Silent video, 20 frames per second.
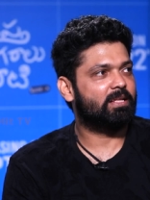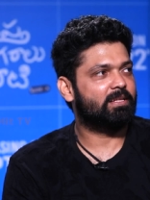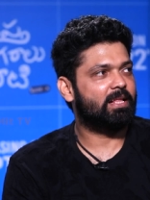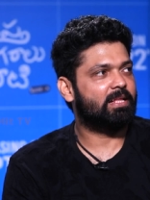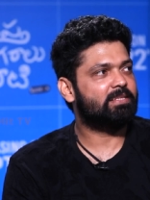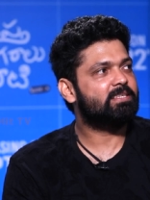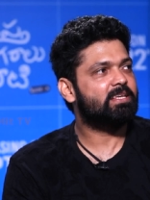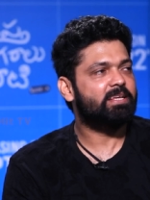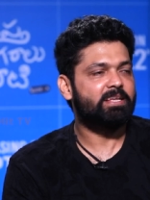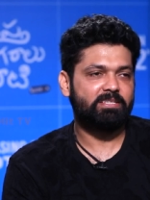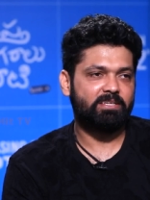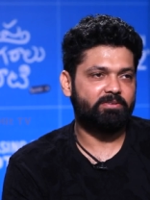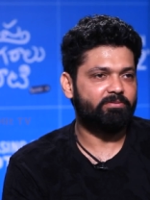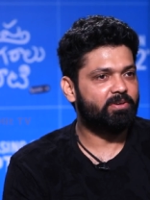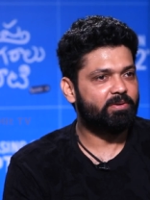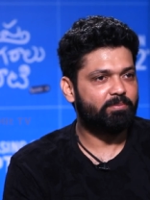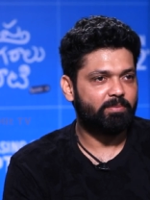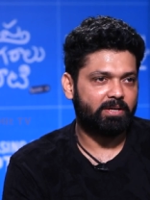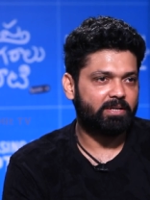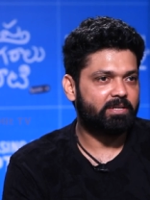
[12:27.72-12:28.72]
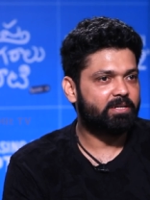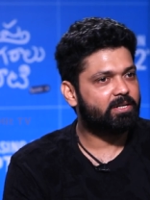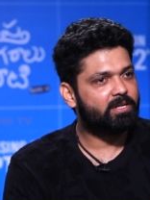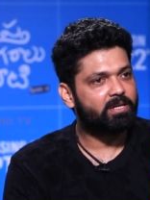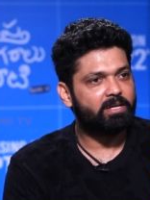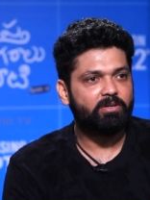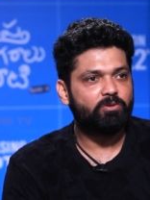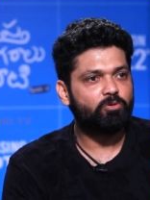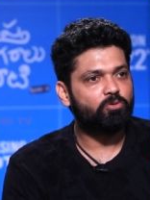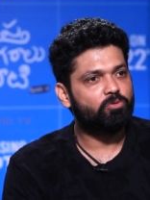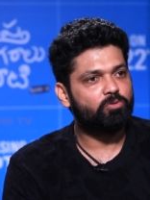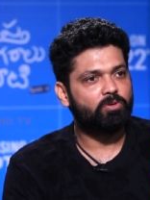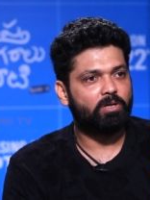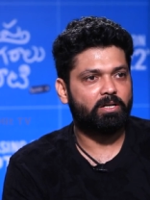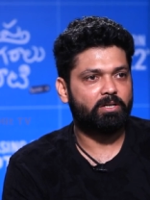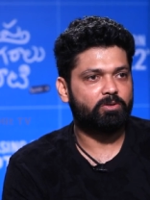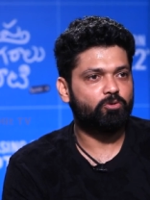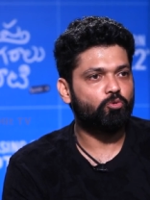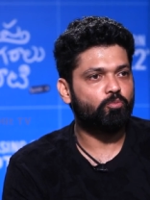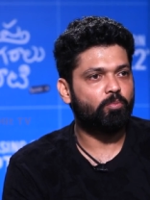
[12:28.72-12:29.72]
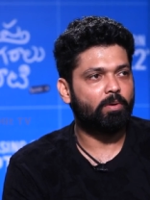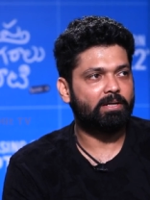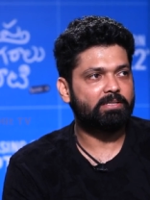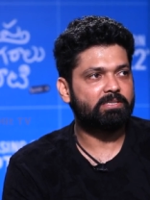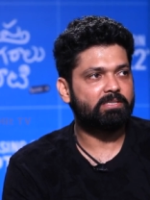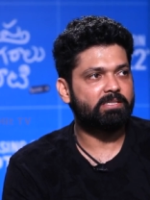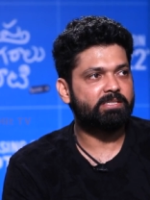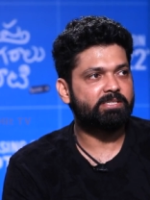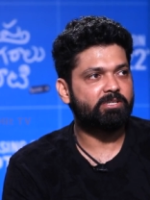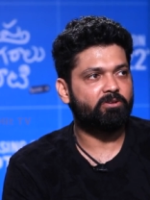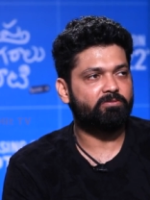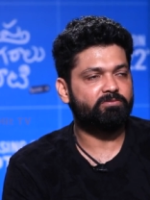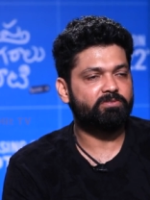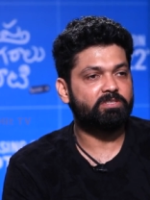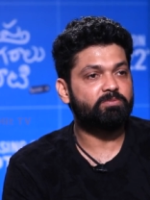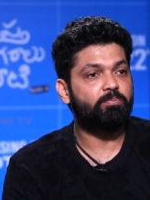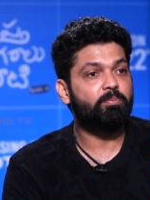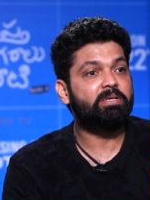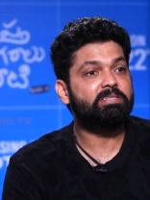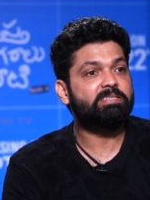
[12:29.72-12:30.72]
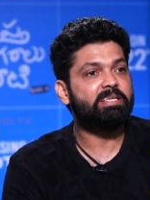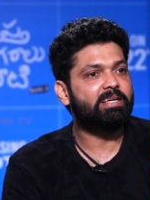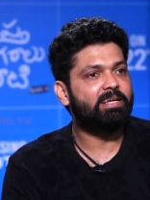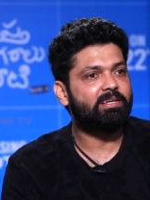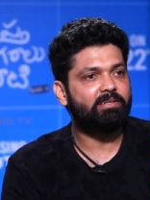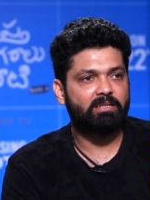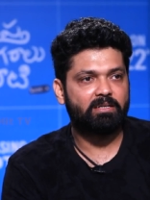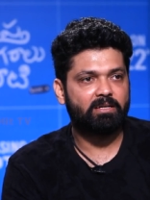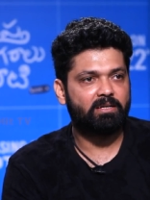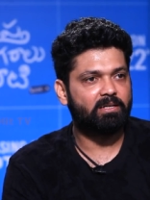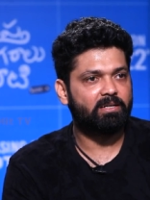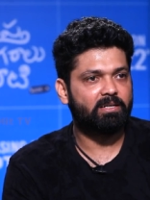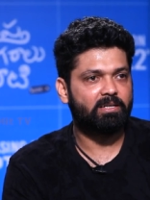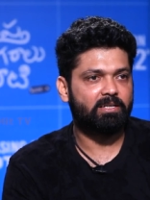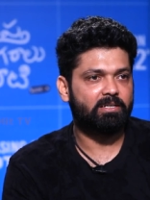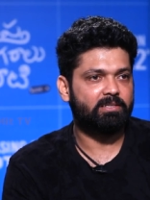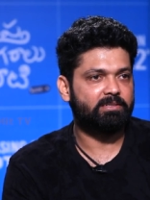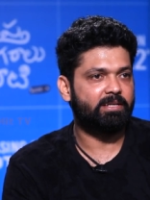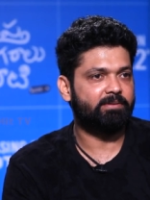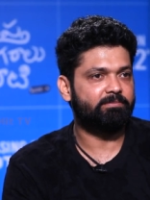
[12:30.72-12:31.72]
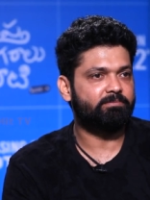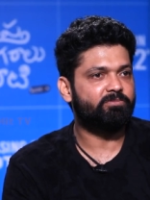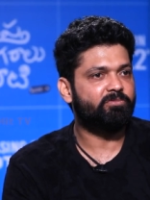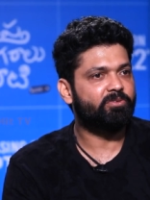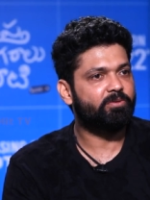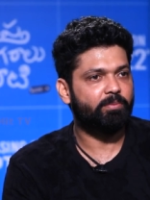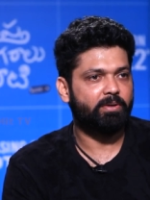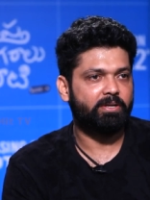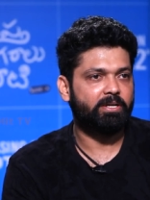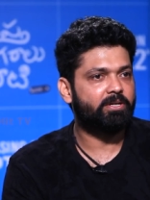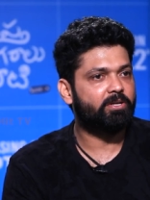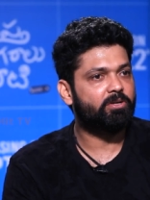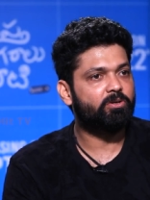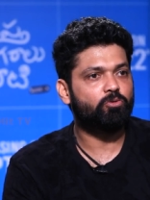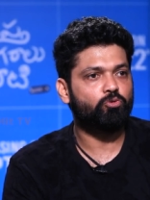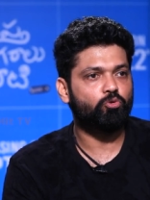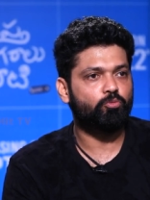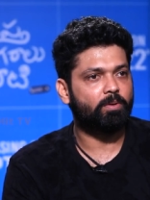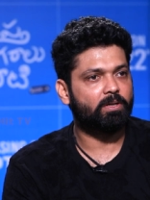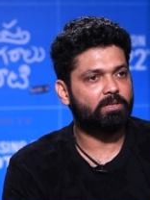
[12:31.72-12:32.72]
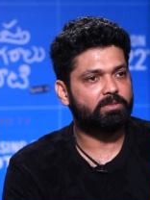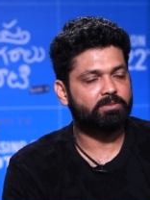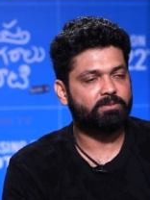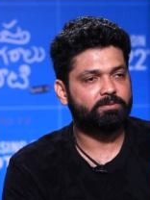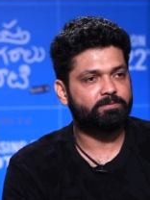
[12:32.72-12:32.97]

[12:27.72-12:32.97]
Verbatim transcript: that's the reason we made it into uh, two parts. Instead of just mixing it, uh, them, we made it into two parts.